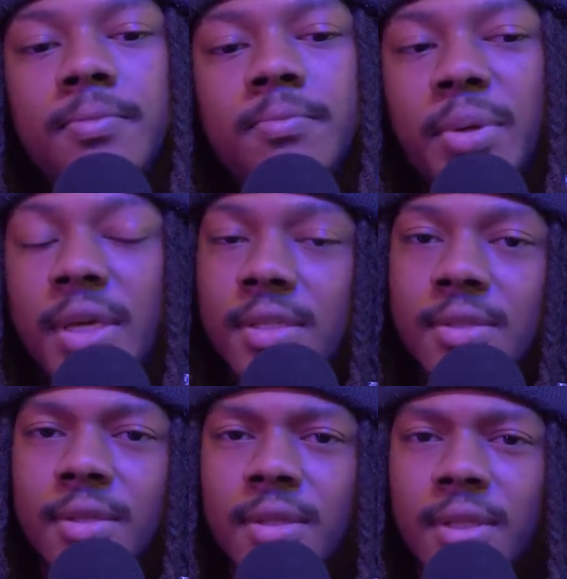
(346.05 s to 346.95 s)

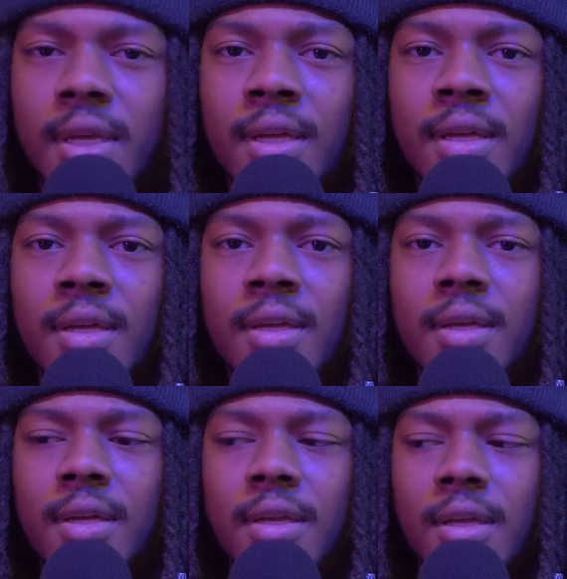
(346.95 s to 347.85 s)
based on that.
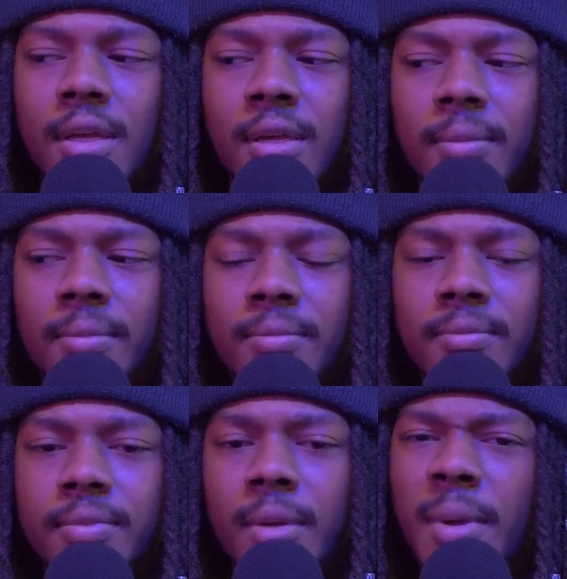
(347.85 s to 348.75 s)
And
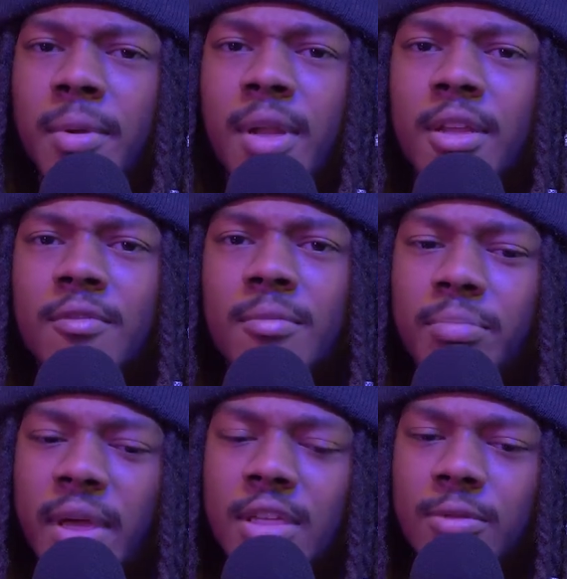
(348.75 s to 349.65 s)
maybe not even
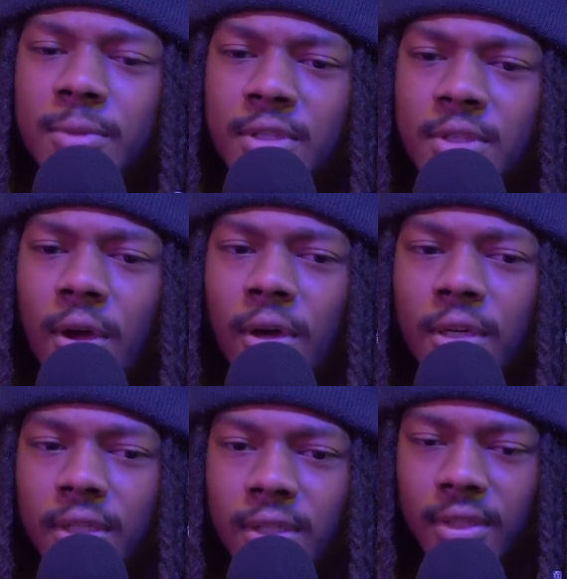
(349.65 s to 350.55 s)
based, but it's all
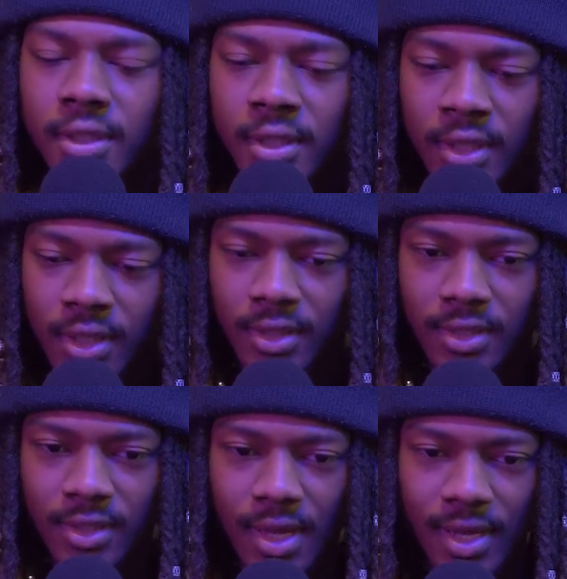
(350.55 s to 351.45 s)
gonna
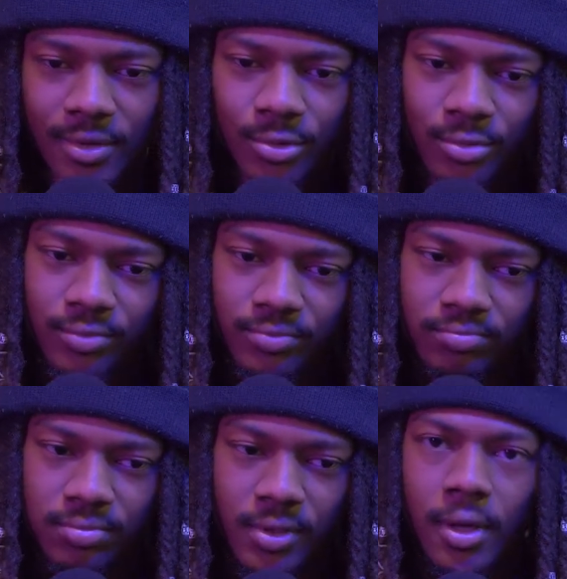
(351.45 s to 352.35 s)
kind of
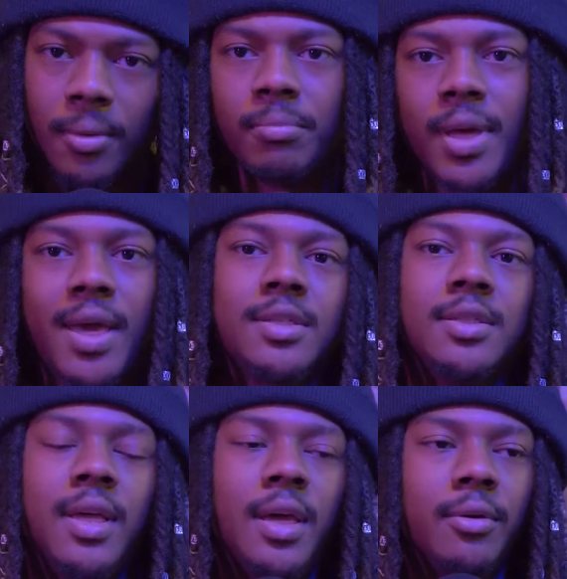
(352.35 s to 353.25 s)
come back
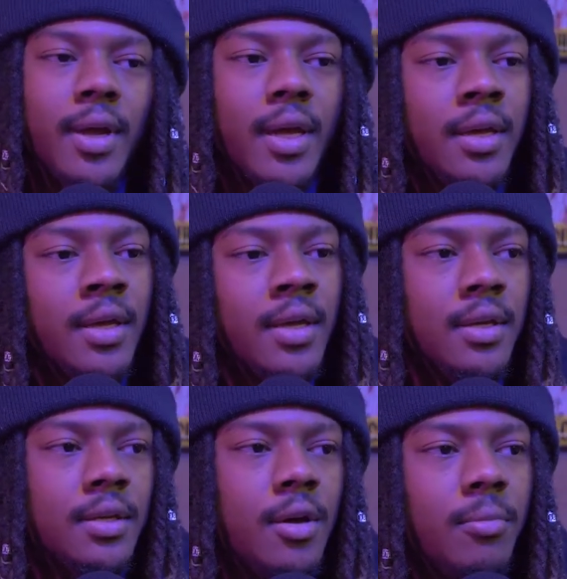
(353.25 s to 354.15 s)
to that, right?
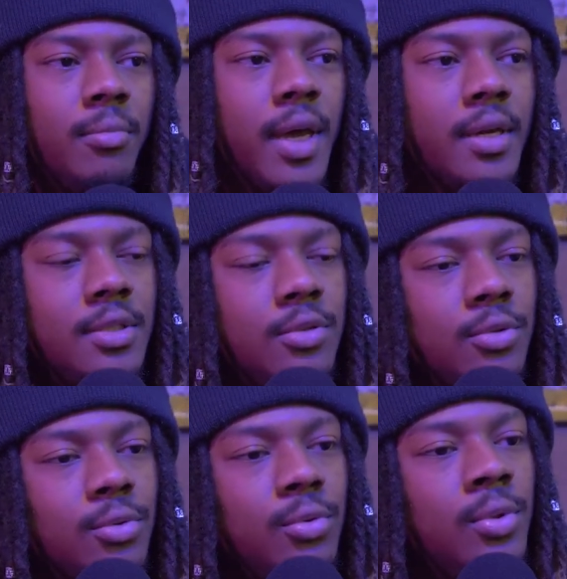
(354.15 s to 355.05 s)
Come back
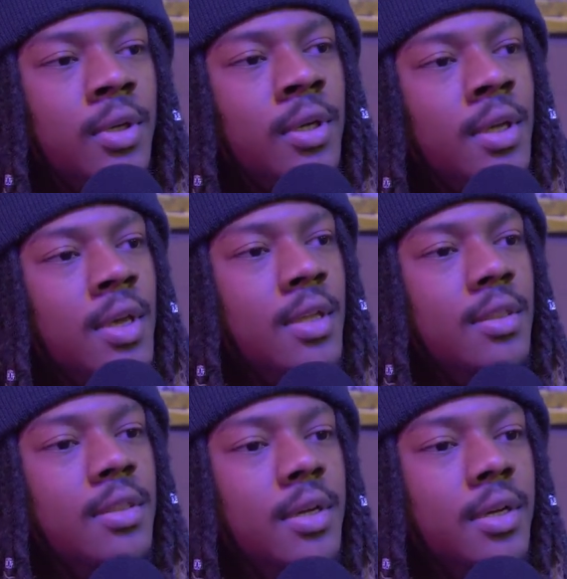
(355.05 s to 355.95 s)
to
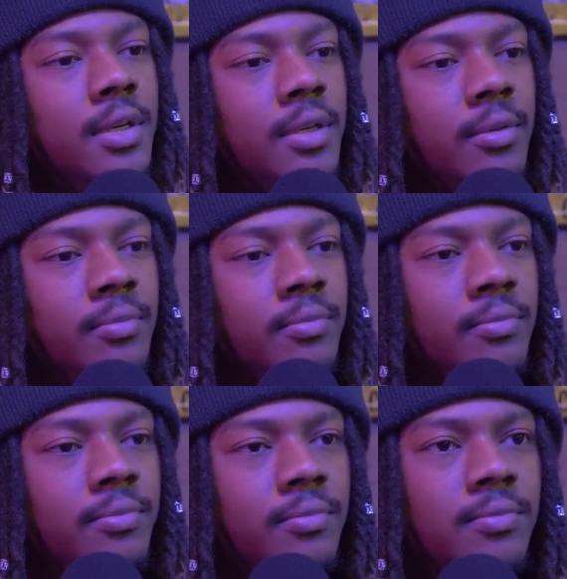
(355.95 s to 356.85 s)
the
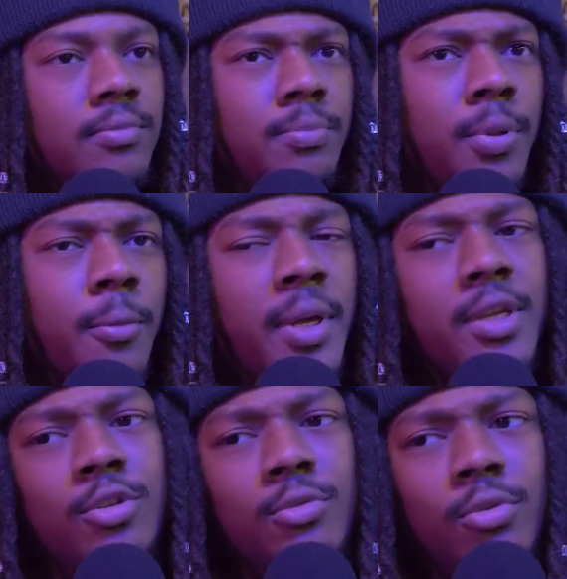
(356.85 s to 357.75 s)

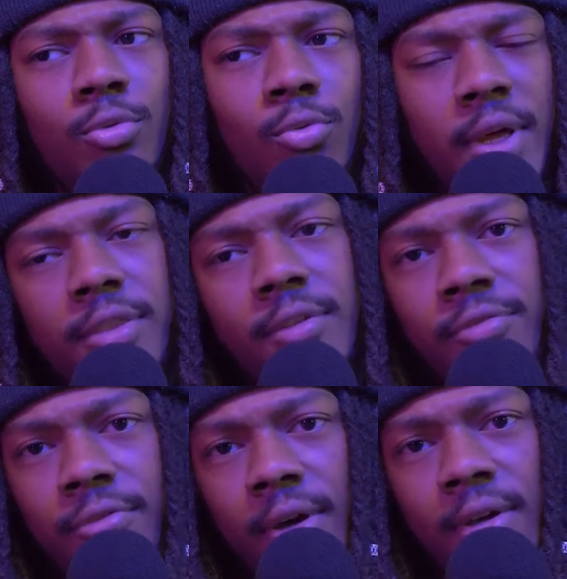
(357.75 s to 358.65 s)
perpetual what the
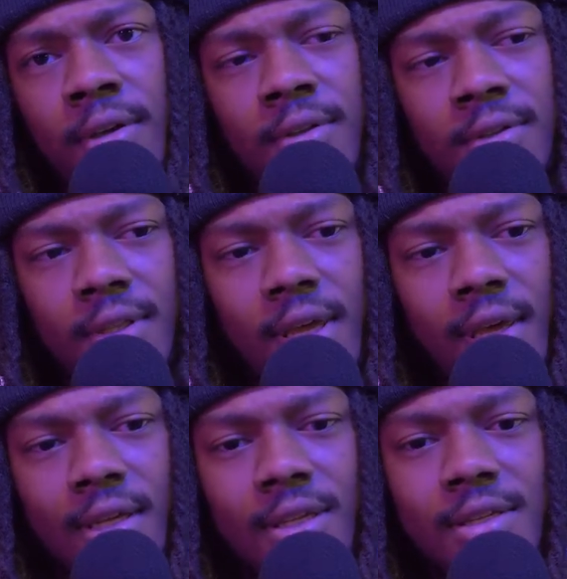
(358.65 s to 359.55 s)
fuck
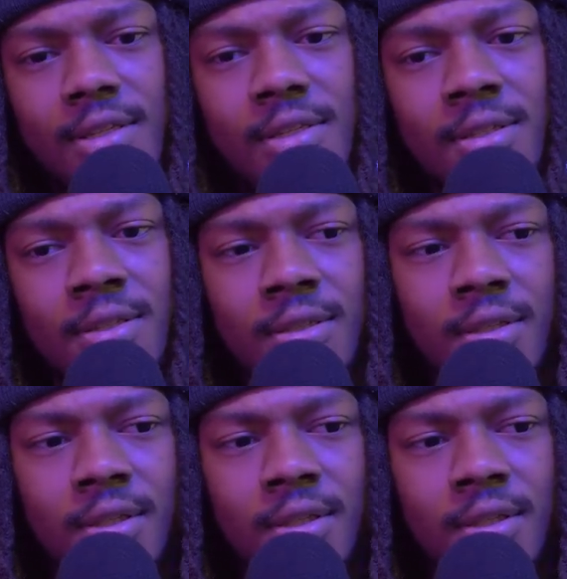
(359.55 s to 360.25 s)
that is